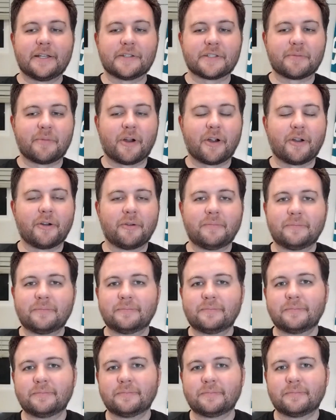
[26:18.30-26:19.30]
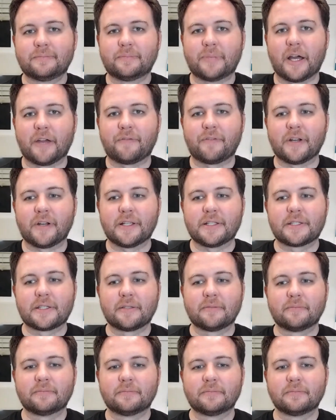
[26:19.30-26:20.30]
Till tomorrow. Bye,
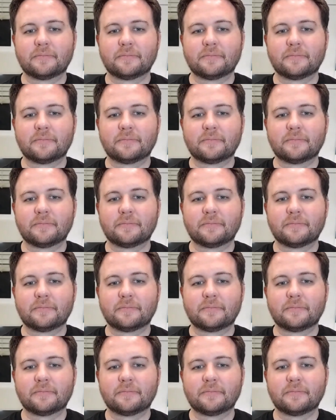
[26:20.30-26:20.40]
friends.